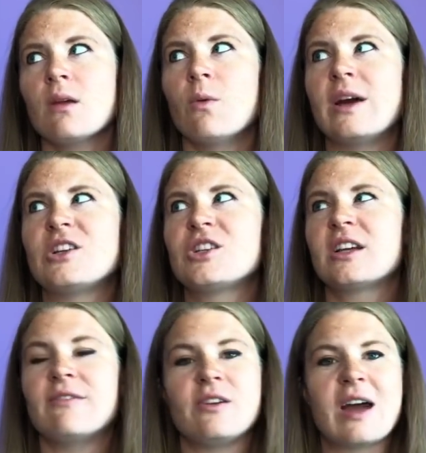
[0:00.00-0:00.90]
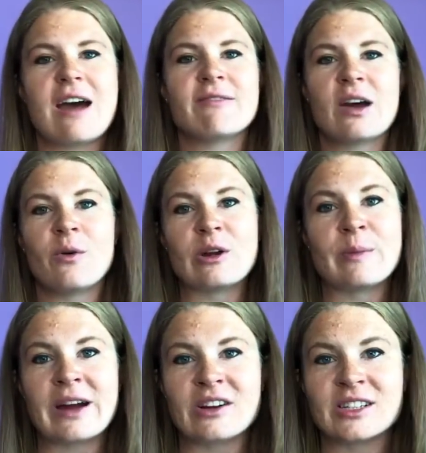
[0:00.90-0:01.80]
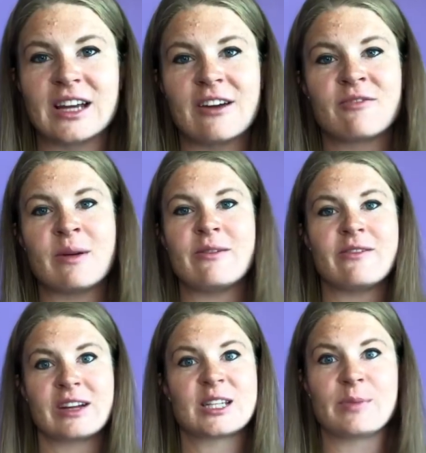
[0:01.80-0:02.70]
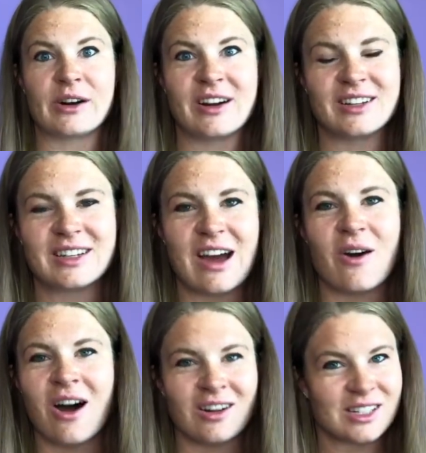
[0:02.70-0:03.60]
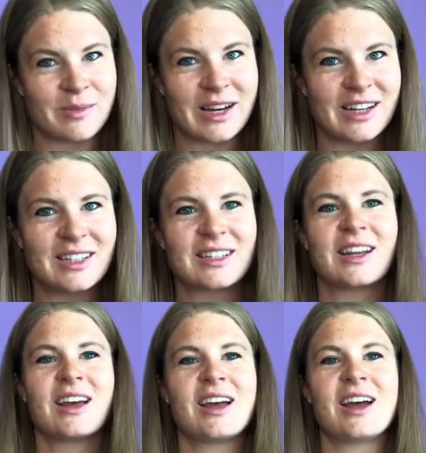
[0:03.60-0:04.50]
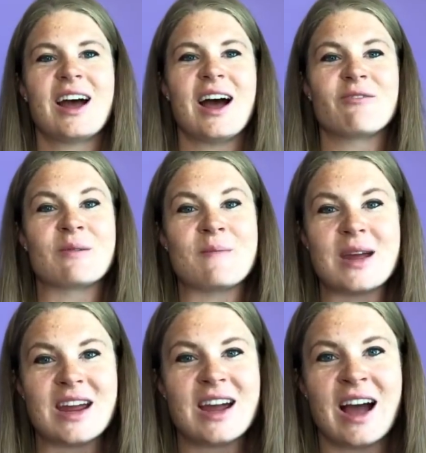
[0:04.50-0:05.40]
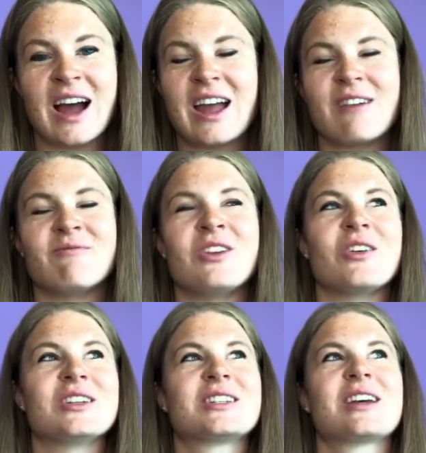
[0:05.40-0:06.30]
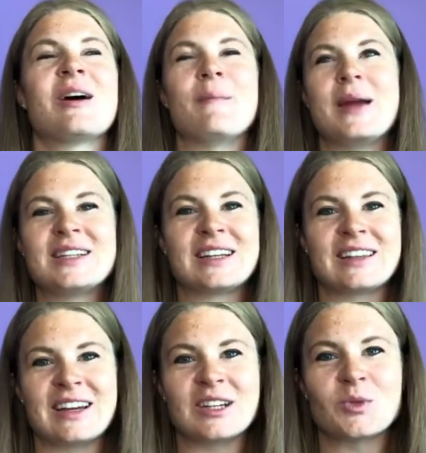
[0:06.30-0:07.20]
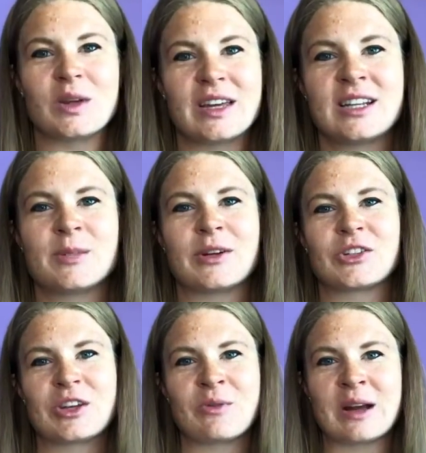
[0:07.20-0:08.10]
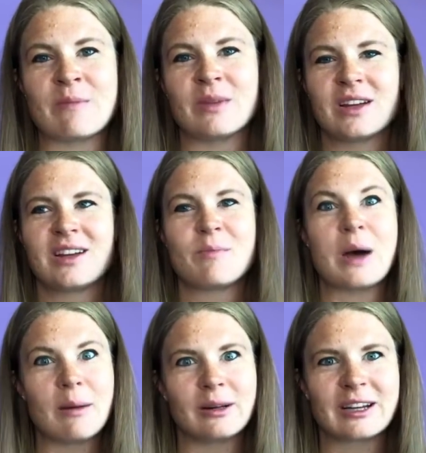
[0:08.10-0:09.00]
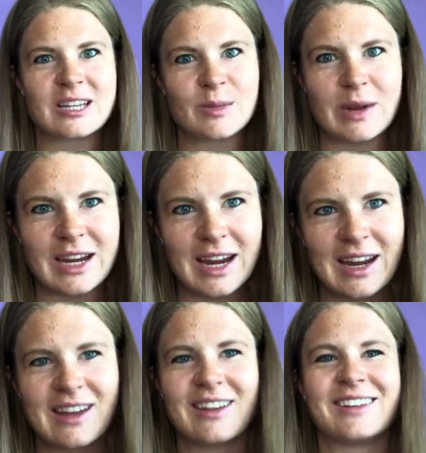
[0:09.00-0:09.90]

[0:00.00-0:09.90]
which if you have that oil by yourself, maybe you've experienced how awesome it is. For me, I have noticed amazing things with it, especially when I'm public speaking,